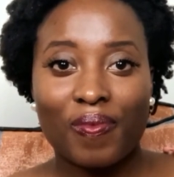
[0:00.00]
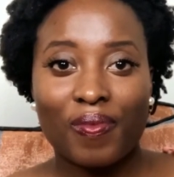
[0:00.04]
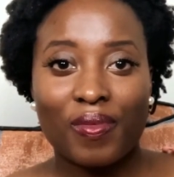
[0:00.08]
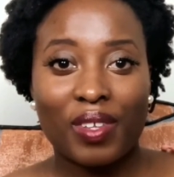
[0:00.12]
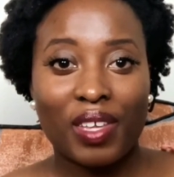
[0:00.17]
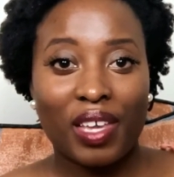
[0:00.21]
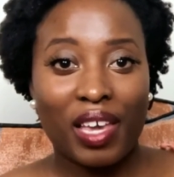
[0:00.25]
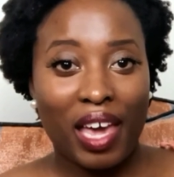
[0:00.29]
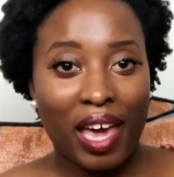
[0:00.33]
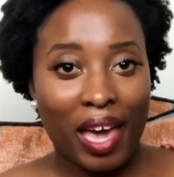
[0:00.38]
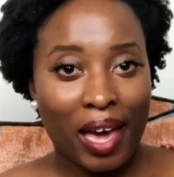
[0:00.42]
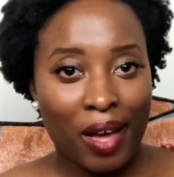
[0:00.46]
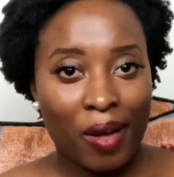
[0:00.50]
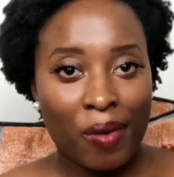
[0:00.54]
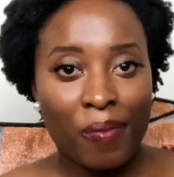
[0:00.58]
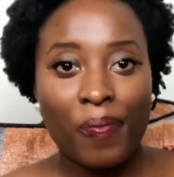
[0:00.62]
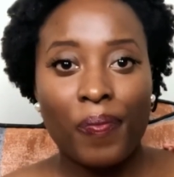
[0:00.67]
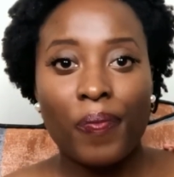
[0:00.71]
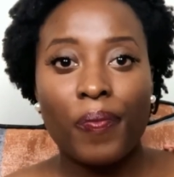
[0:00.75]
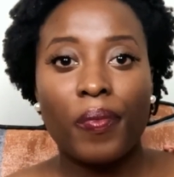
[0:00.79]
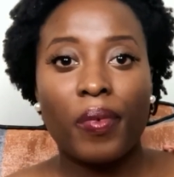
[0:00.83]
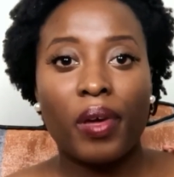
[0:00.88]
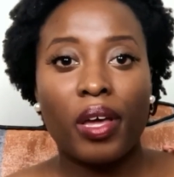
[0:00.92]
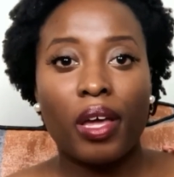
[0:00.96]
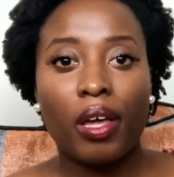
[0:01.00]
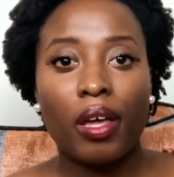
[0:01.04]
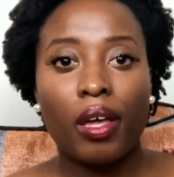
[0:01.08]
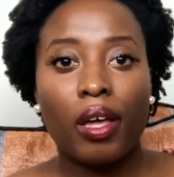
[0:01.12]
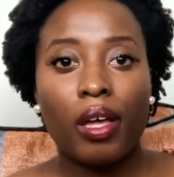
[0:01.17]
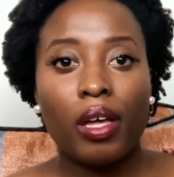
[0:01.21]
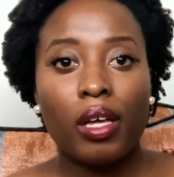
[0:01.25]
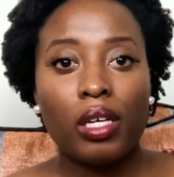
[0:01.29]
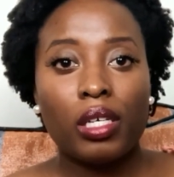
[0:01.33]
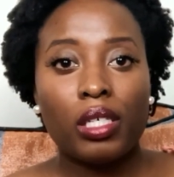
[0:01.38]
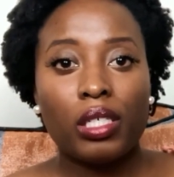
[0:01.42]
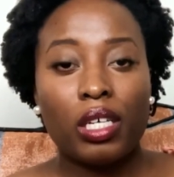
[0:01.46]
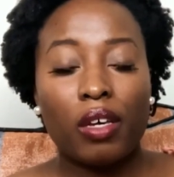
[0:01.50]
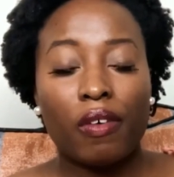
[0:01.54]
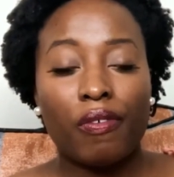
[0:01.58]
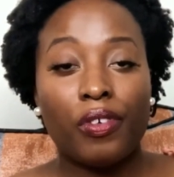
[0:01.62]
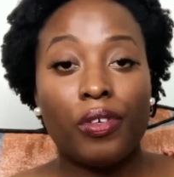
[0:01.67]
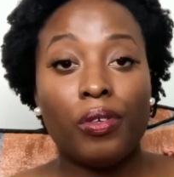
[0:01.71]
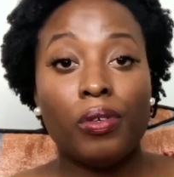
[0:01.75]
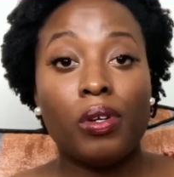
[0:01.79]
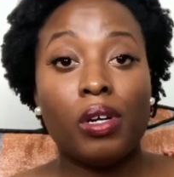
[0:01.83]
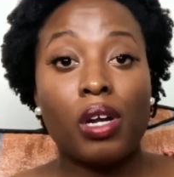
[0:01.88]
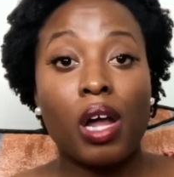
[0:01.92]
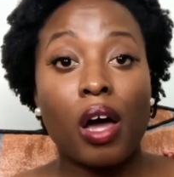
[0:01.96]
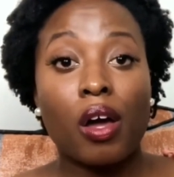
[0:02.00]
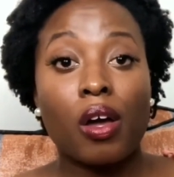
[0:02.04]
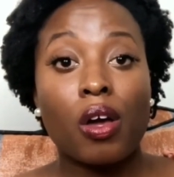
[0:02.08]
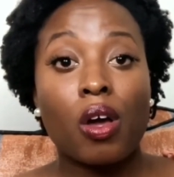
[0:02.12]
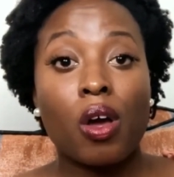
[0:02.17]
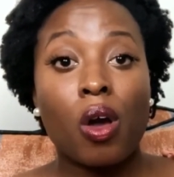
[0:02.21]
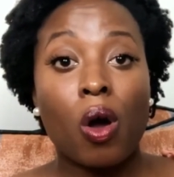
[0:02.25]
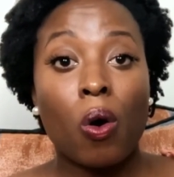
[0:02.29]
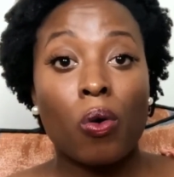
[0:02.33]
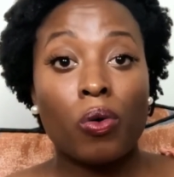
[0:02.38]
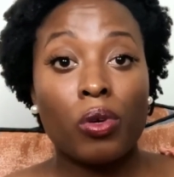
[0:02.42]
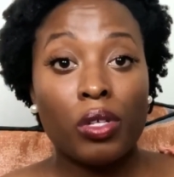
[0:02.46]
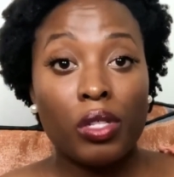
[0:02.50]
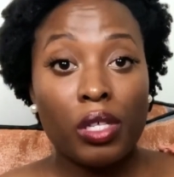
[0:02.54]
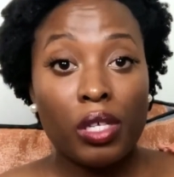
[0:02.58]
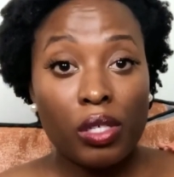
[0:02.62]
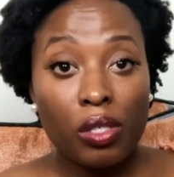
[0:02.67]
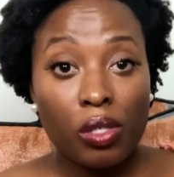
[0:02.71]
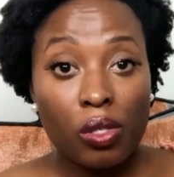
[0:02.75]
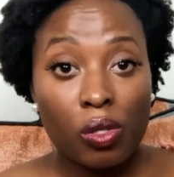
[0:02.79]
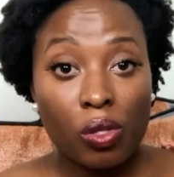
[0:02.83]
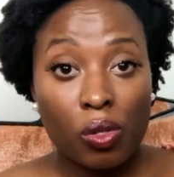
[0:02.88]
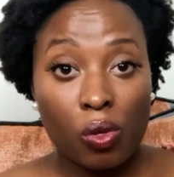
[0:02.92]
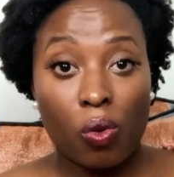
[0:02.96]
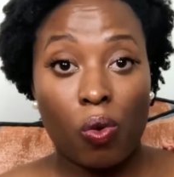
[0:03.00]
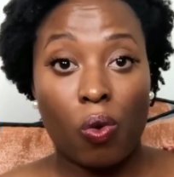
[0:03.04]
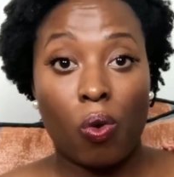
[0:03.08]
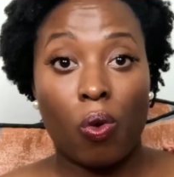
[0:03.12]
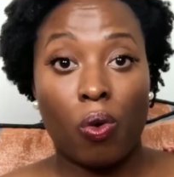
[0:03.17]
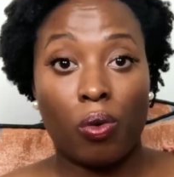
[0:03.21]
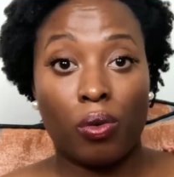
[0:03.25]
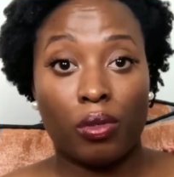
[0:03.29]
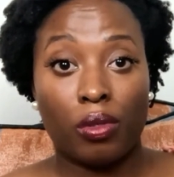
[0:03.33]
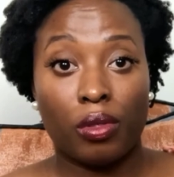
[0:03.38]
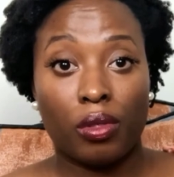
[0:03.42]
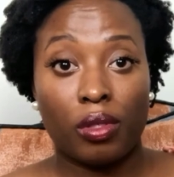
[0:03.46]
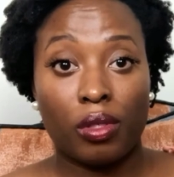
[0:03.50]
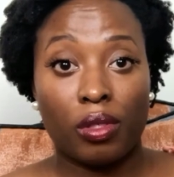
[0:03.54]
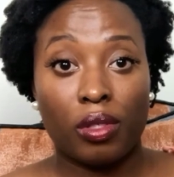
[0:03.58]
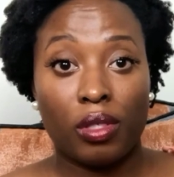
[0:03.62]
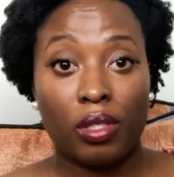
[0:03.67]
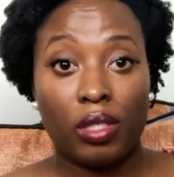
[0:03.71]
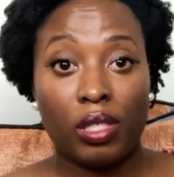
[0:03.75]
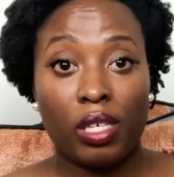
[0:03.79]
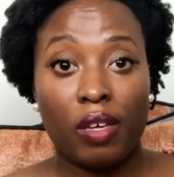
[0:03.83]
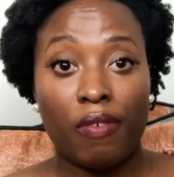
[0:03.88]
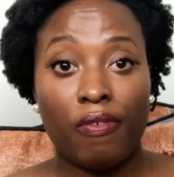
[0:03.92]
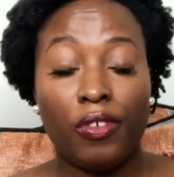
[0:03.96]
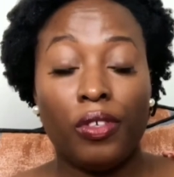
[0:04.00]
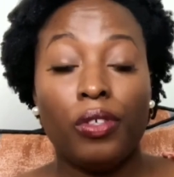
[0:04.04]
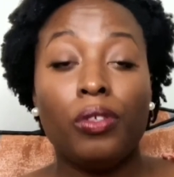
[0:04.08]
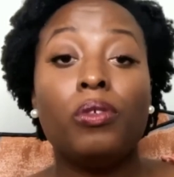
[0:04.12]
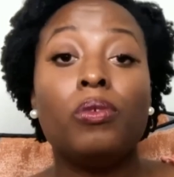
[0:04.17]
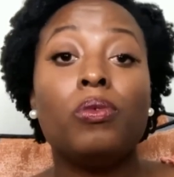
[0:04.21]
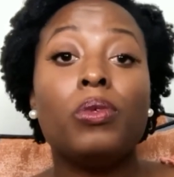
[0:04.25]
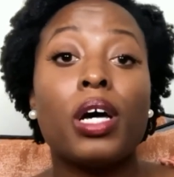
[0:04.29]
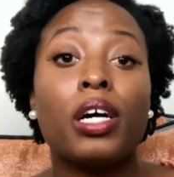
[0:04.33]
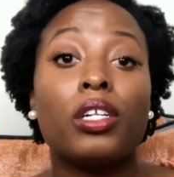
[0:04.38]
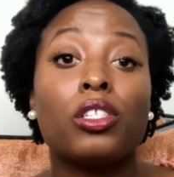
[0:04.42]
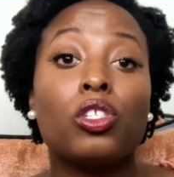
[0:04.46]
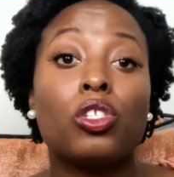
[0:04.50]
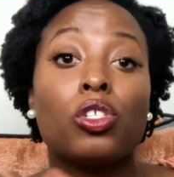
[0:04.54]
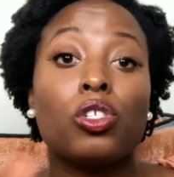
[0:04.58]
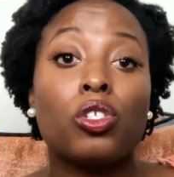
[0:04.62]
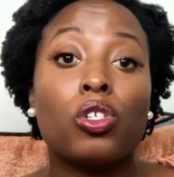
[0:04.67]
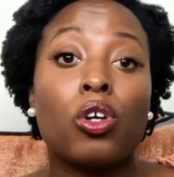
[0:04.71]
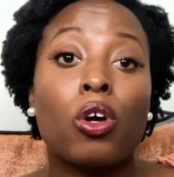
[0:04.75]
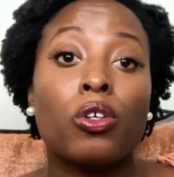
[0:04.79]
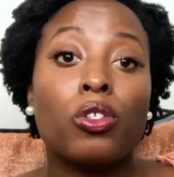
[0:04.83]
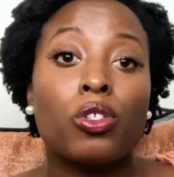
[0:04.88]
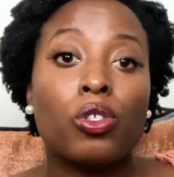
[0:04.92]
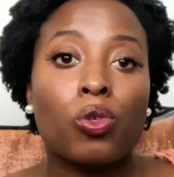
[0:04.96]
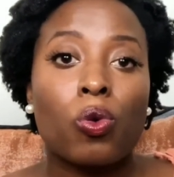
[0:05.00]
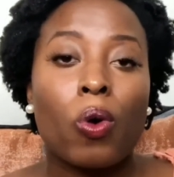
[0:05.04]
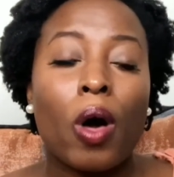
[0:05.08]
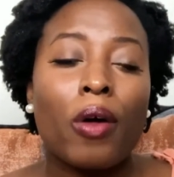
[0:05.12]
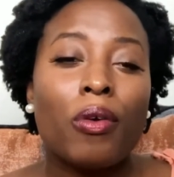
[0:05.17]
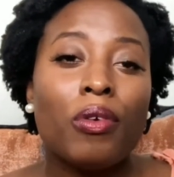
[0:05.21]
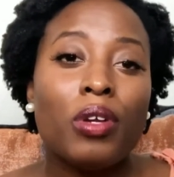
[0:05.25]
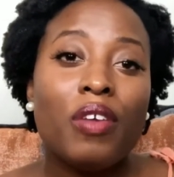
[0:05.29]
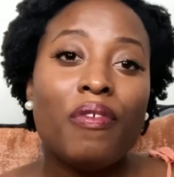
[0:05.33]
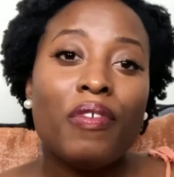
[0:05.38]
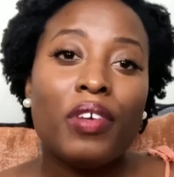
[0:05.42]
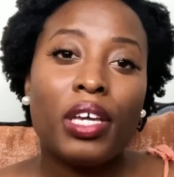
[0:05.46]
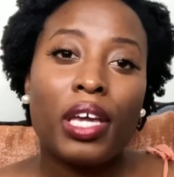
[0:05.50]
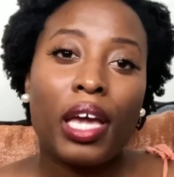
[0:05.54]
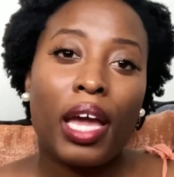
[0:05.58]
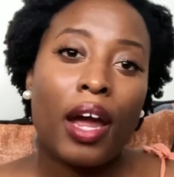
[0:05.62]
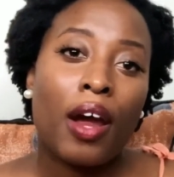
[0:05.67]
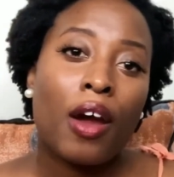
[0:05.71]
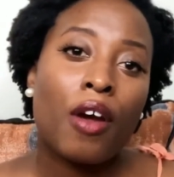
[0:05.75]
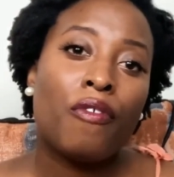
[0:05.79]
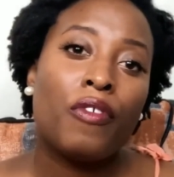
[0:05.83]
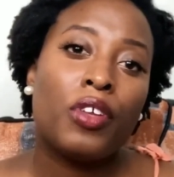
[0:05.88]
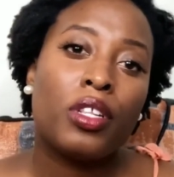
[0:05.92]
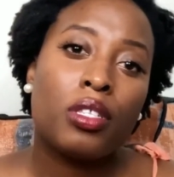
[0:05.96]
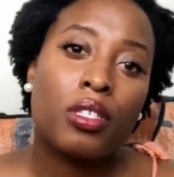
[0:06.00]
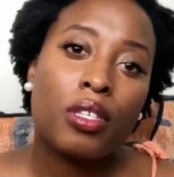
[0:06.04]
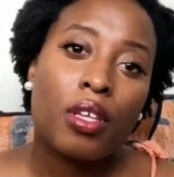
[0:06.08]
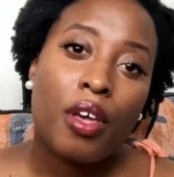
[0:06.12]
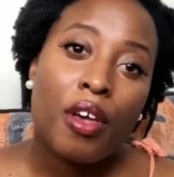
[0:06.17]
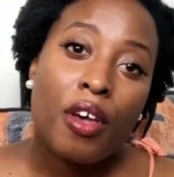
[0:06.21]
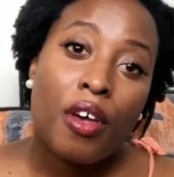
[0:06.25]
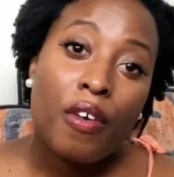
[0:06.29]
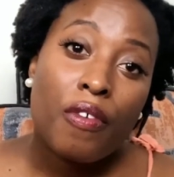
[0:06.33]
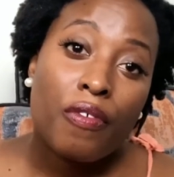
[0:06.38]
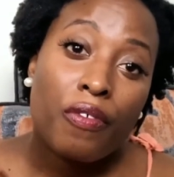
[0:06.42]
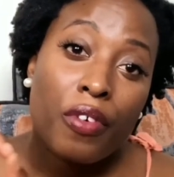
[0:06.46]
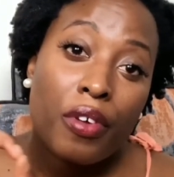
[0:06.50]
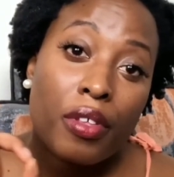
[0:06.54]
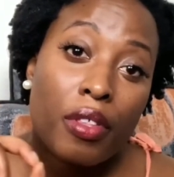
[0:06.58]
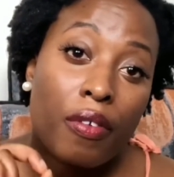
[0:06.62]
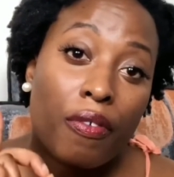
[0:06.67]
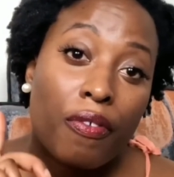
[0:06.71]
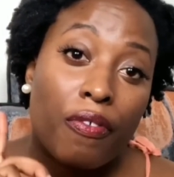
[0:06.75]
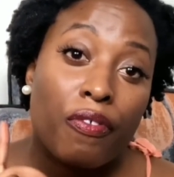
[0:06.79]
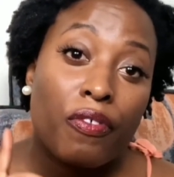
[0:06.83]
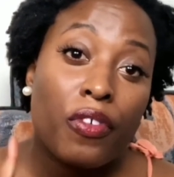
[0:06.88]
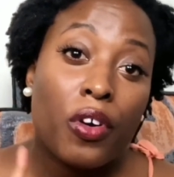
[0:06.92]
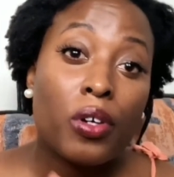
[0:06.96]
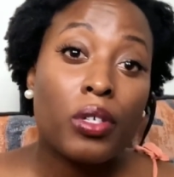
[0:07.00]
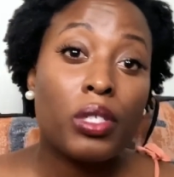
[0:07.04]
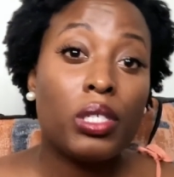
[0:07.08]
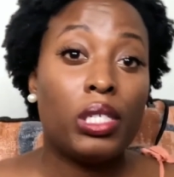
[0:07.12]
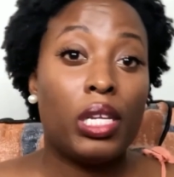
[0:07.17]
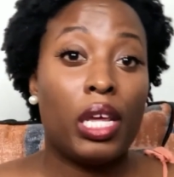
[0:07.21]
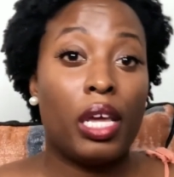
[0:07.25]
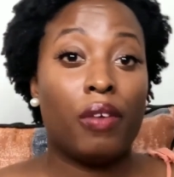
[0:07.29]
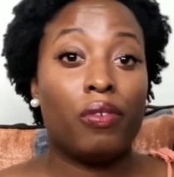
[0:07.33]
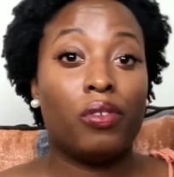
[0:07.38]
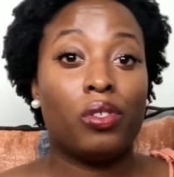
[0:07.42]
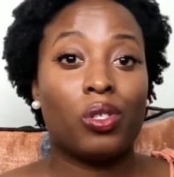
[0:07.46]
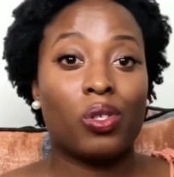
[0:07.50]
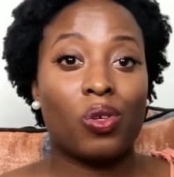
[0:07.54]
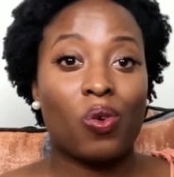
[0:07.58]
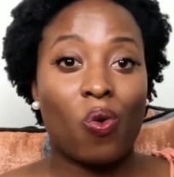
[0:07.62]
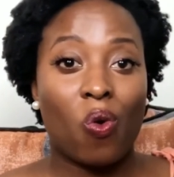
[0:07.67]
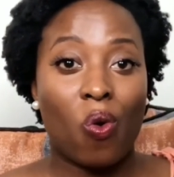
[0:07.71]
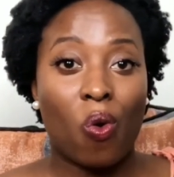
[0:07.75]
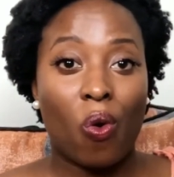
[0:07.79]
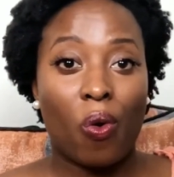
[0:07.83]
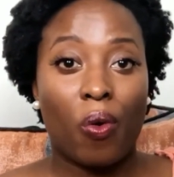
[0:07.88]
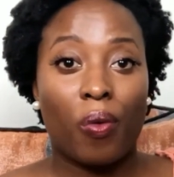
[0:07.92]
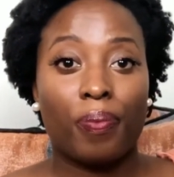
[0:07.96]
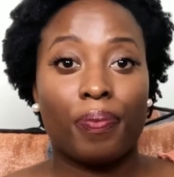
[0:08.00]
Cam, if you do not go to this school, if you do not start school, I don't even care if it's for the first day of school,